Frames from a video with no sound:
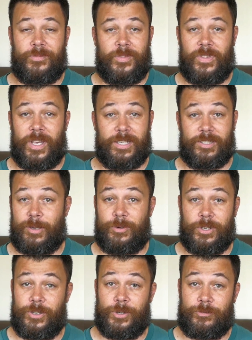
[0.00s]
things that I
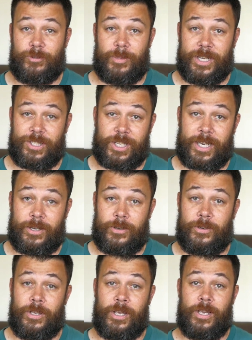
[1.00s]
want to do for my
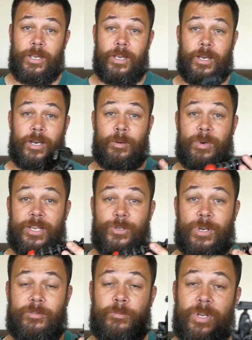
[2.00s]
channel. I
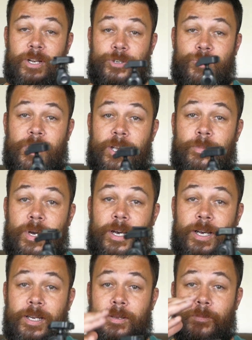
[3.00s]
do have a bigger
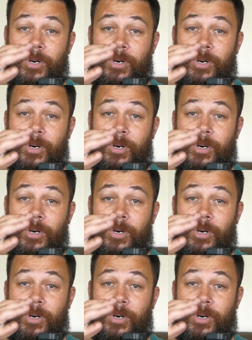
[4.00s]
tripod,